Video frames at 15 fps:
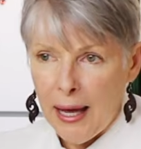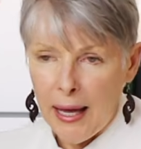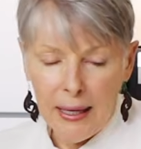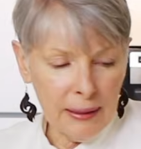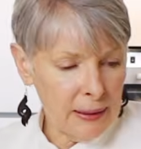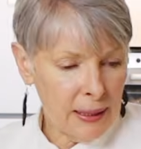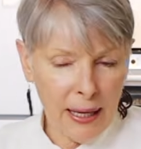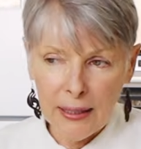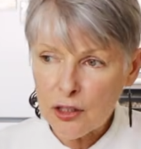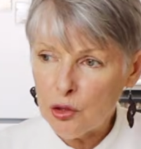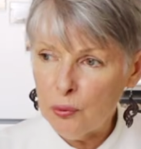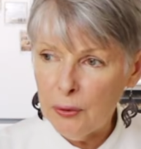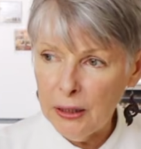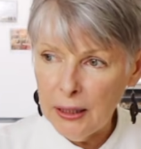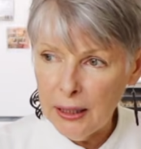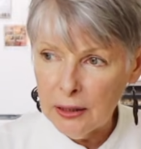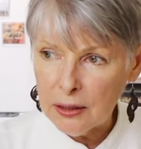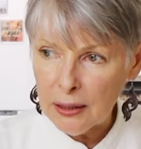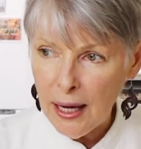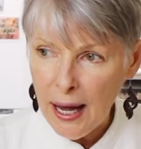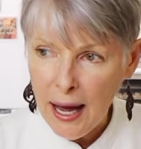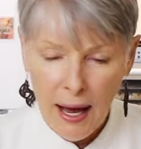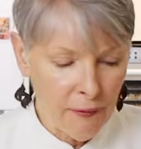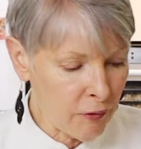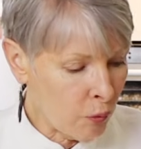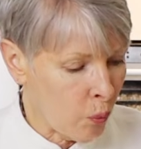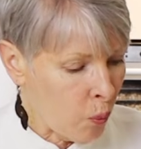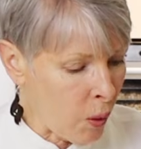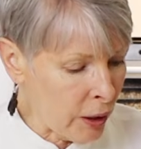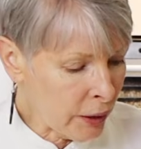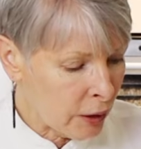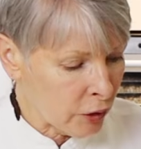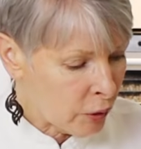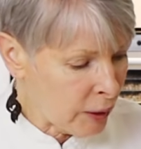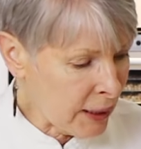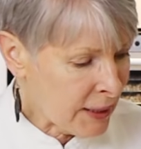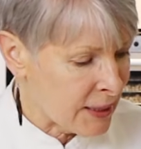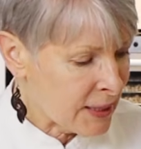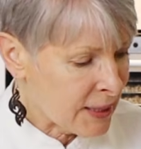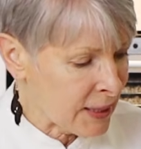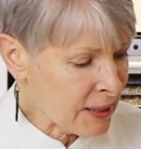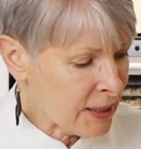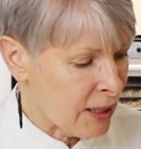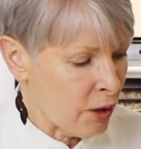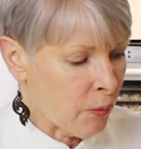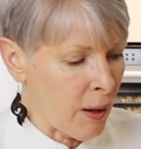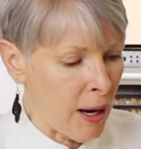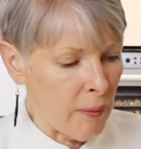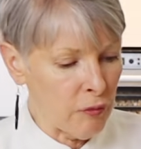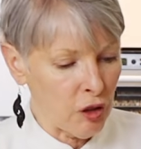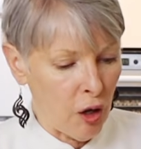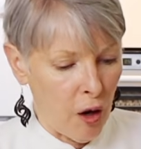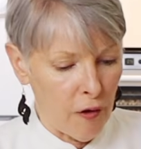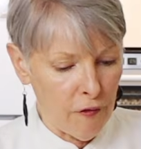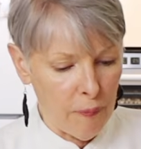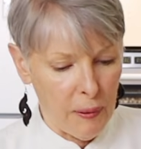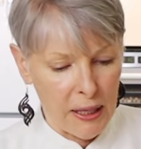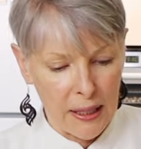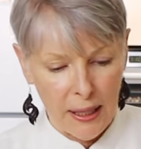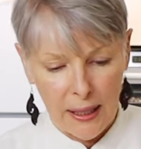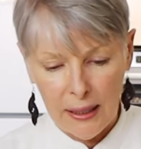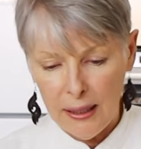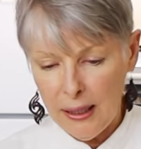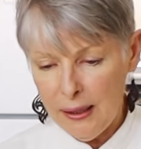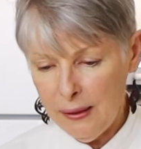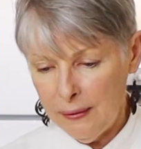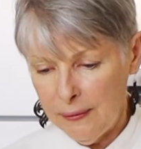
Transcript: And next we need to have 160 grams of banana.